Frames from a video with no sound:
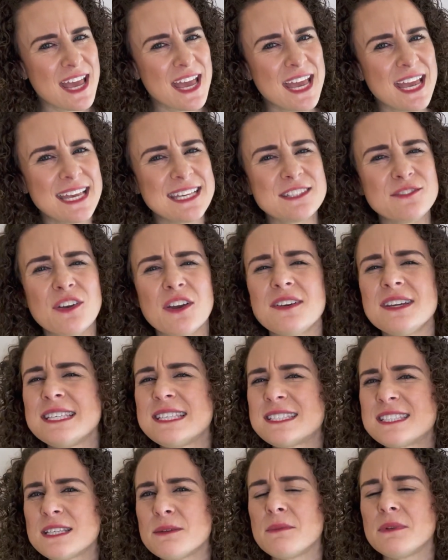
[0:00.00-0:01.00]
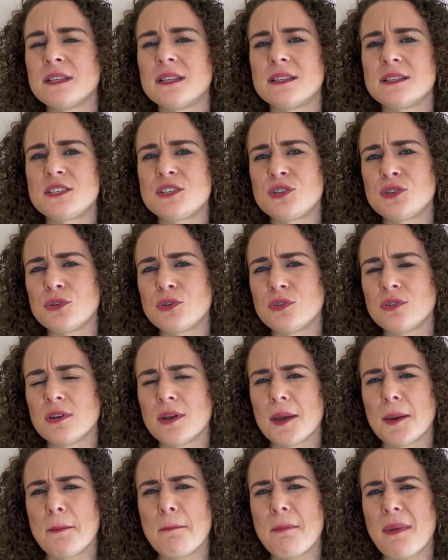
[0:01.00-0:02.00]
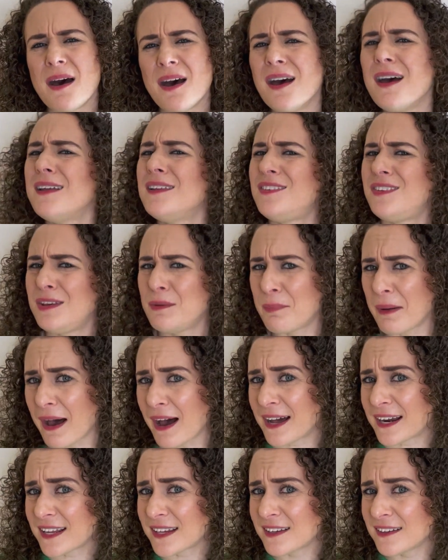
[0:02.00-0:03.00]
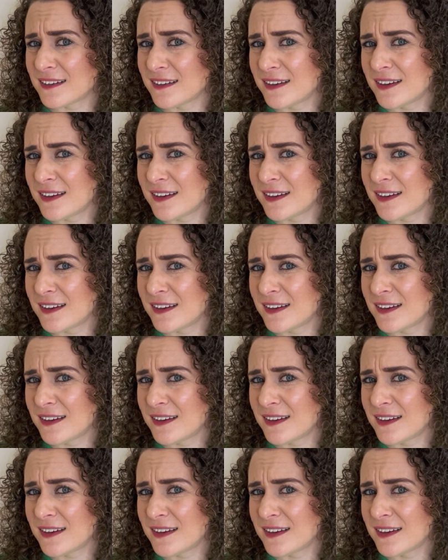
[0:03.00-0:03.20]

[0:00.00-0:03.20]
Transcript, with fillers: is very similar to ma ti pare,